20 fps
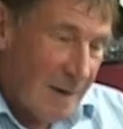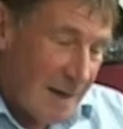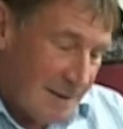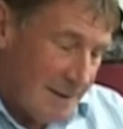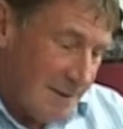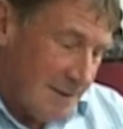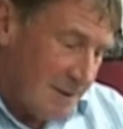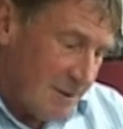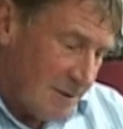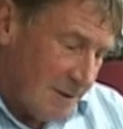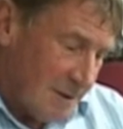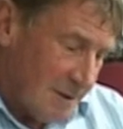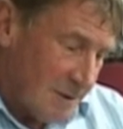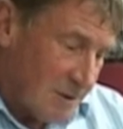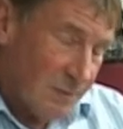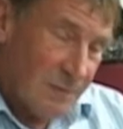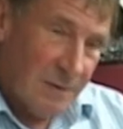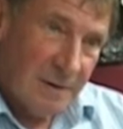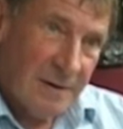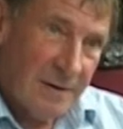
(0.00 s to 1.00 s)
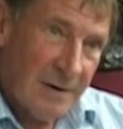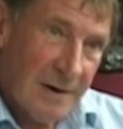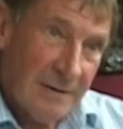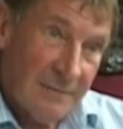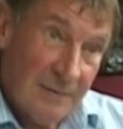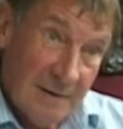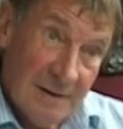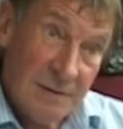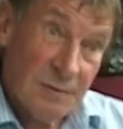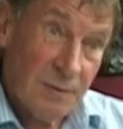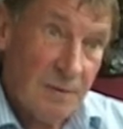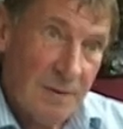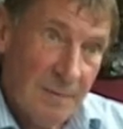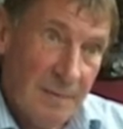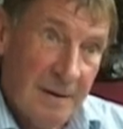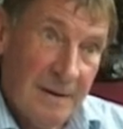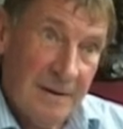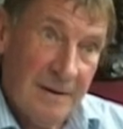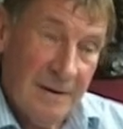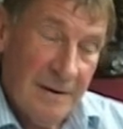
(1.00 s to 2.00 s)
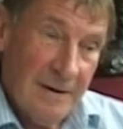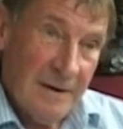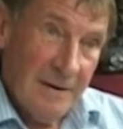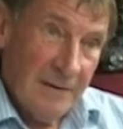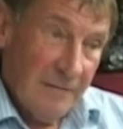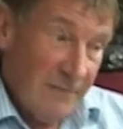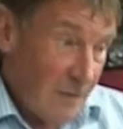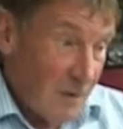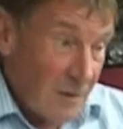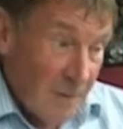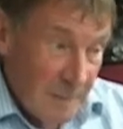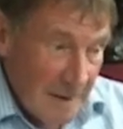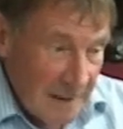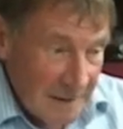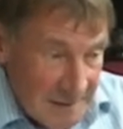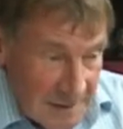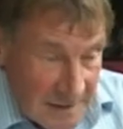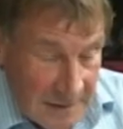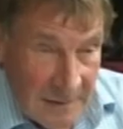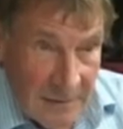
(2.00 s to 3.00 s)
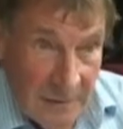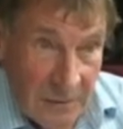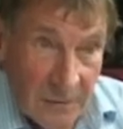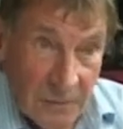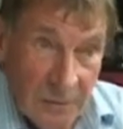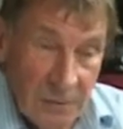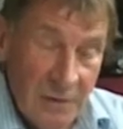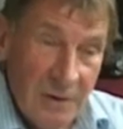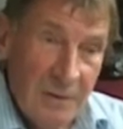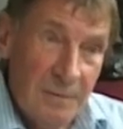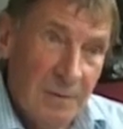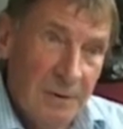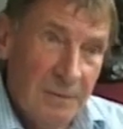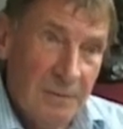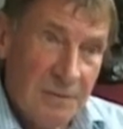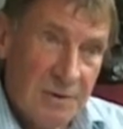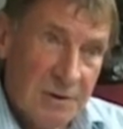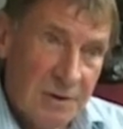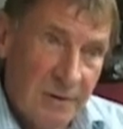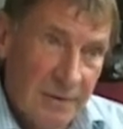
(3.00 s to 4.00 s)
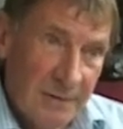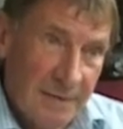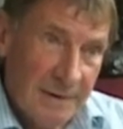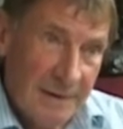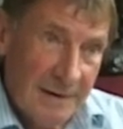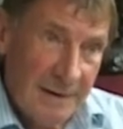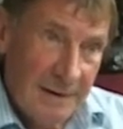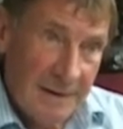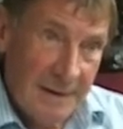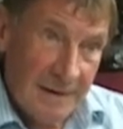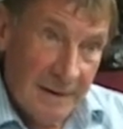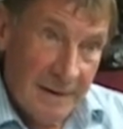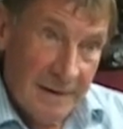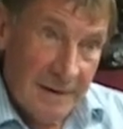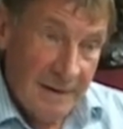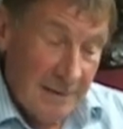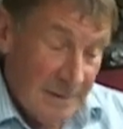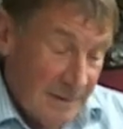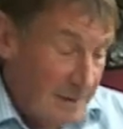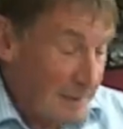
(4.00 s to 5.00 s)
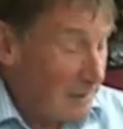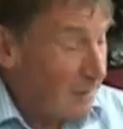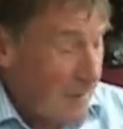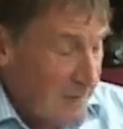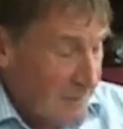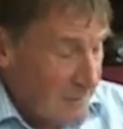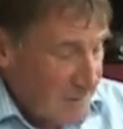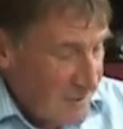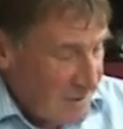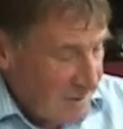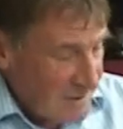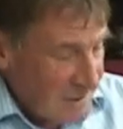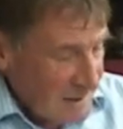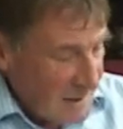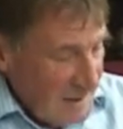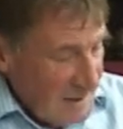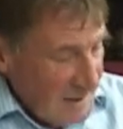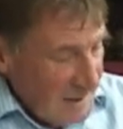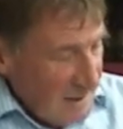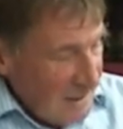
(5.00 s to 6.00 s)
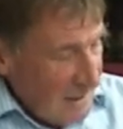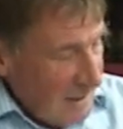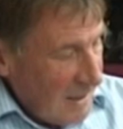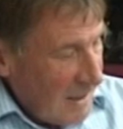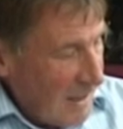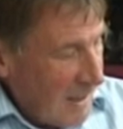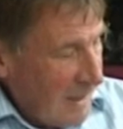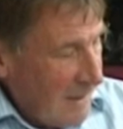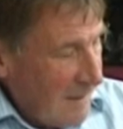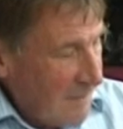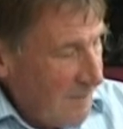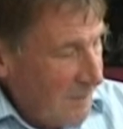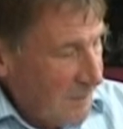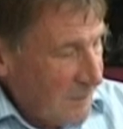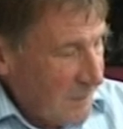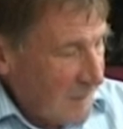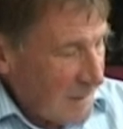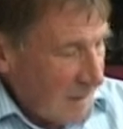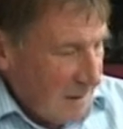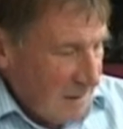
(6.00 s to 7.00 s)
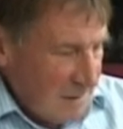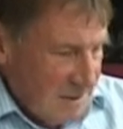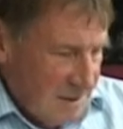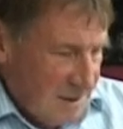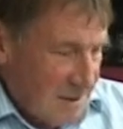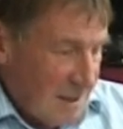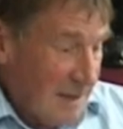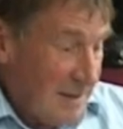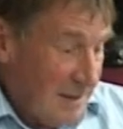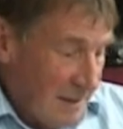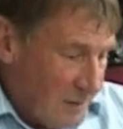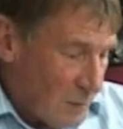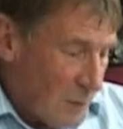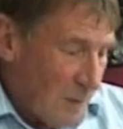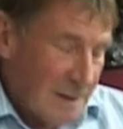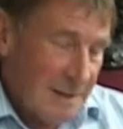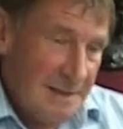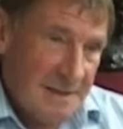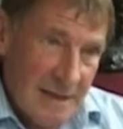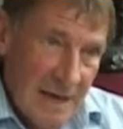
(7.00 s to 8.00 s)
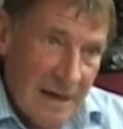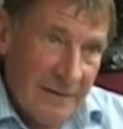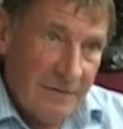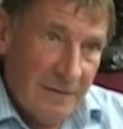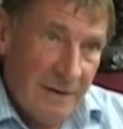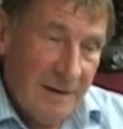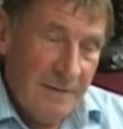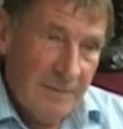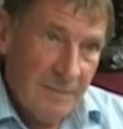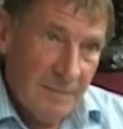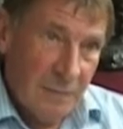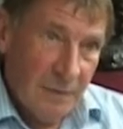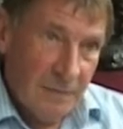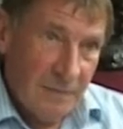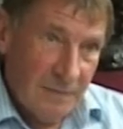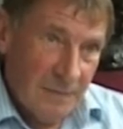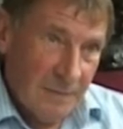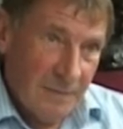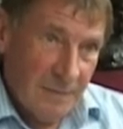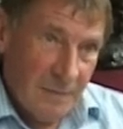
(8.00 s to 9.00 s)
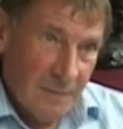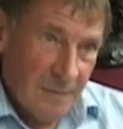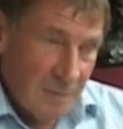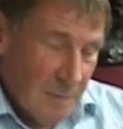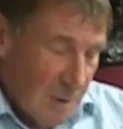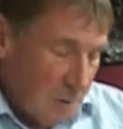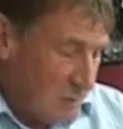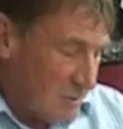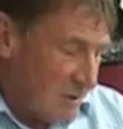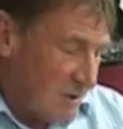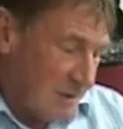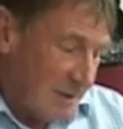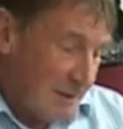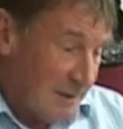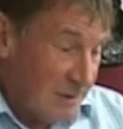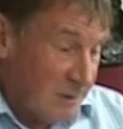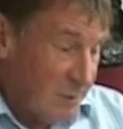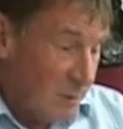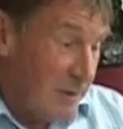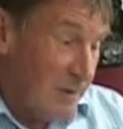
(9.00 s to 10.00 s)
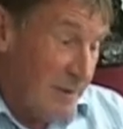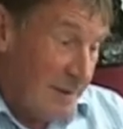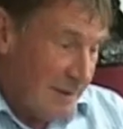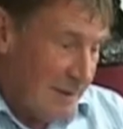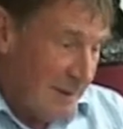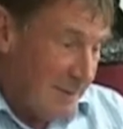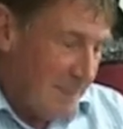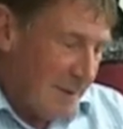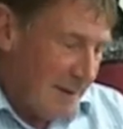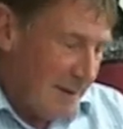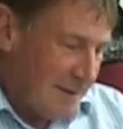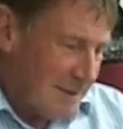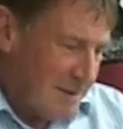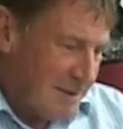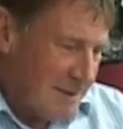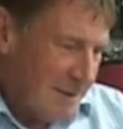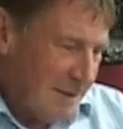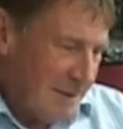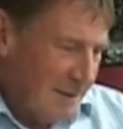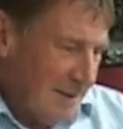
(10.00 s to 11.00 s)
wet districts underground, these would have been far better than the ordinary boots or the clogs. As I say, they're quite heavy, but most things were in the pit.